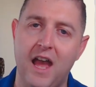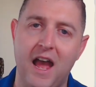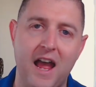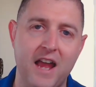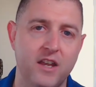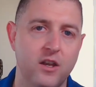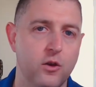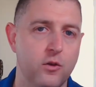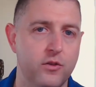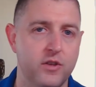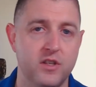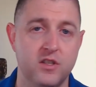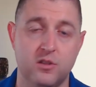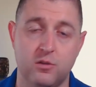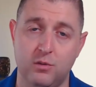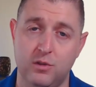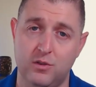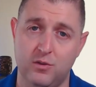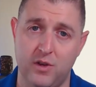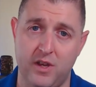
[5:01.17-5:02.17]
I know these
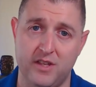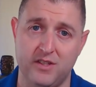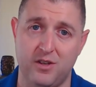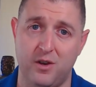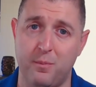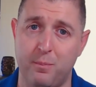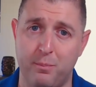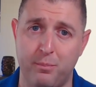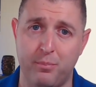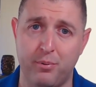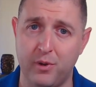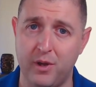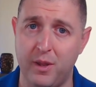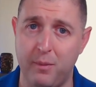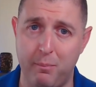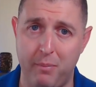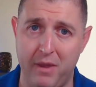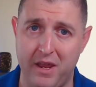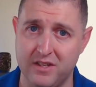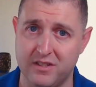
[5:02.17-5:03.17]
three trends are pretty
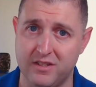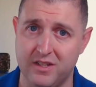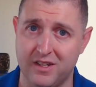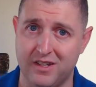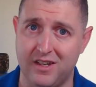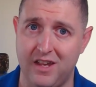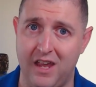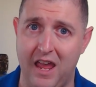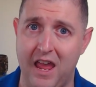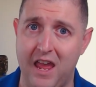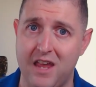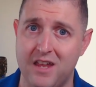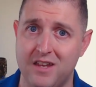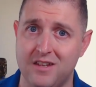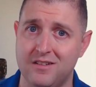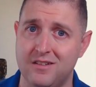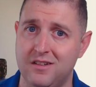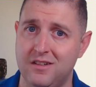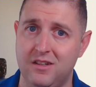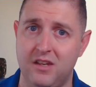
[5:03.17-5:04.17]
basic,
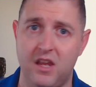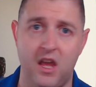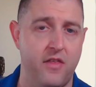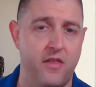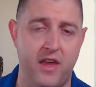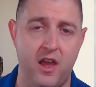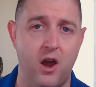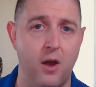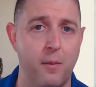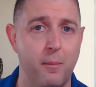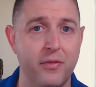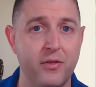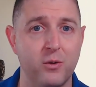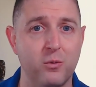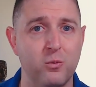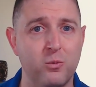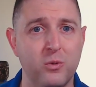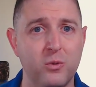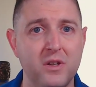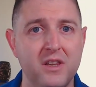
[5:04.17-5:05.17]
and yeah, they are, but they're
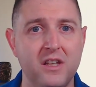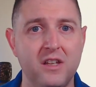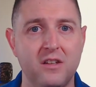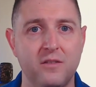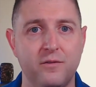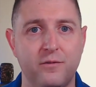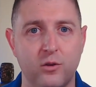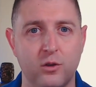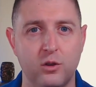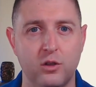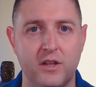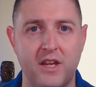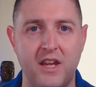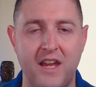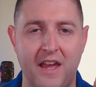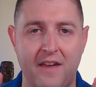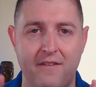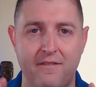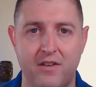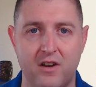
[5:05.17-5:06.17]
really for
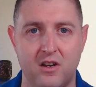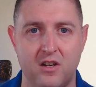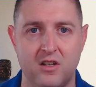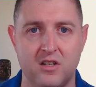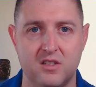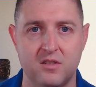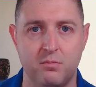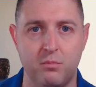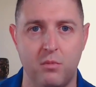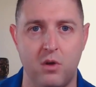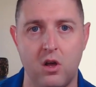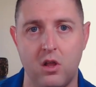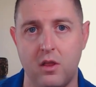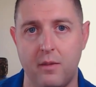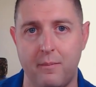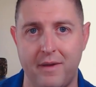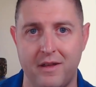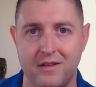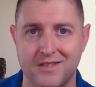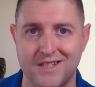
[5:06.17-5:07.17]
looking at very small
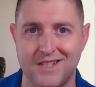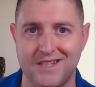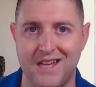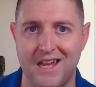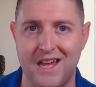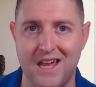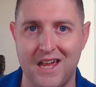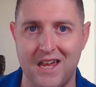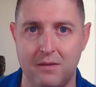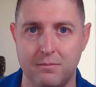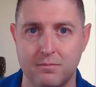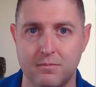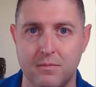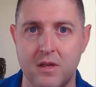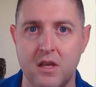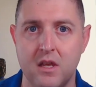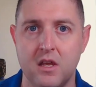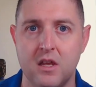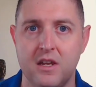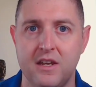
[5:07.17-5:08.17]
amounts of time.
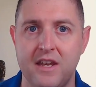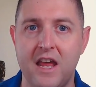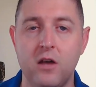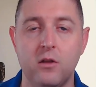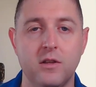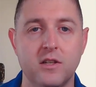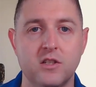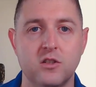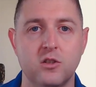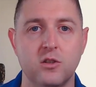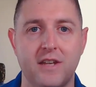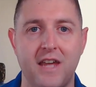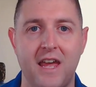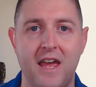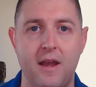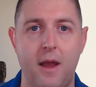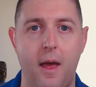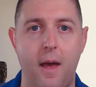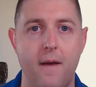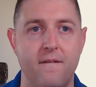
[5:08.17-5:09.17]
Now let's look
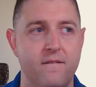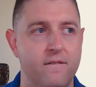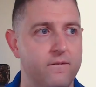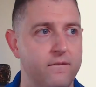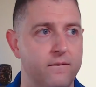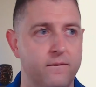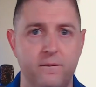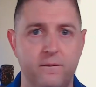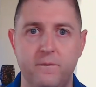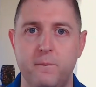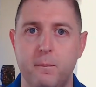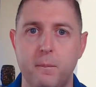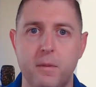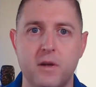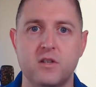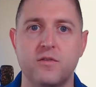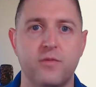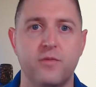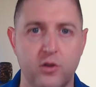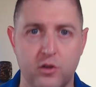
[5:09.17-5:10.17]
at
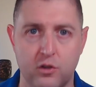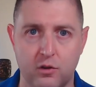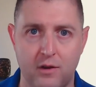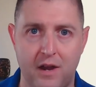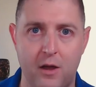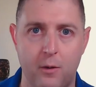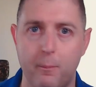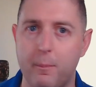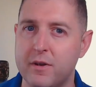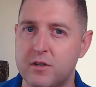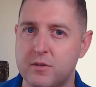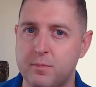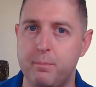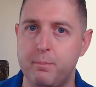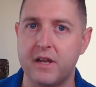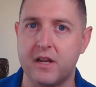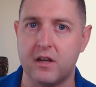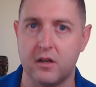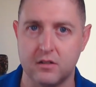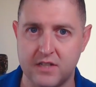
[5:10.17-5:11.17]
much further out, much
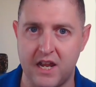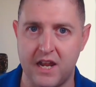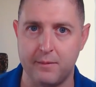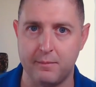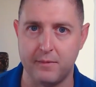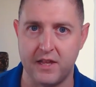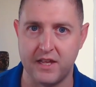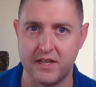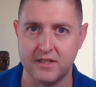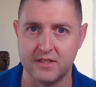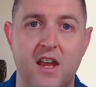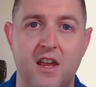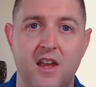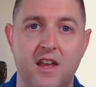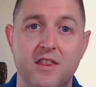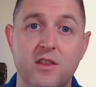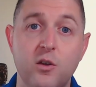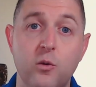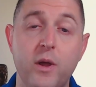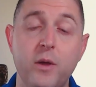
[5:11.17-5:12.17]
bigger timelines.
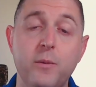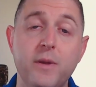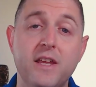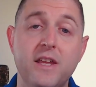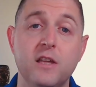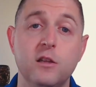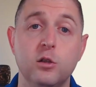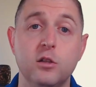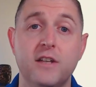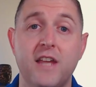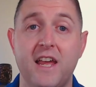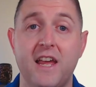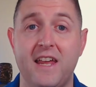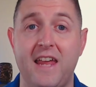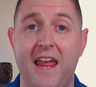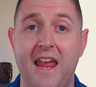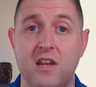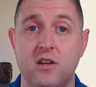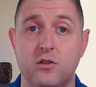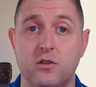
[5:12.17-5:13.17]
And the way we can look at
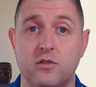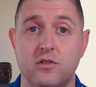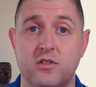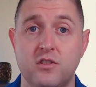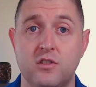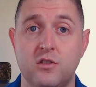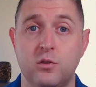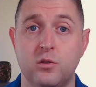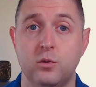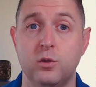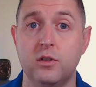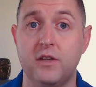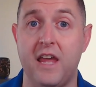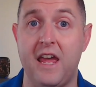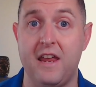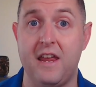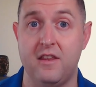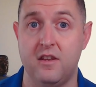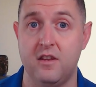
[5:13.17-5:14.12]
candles to look at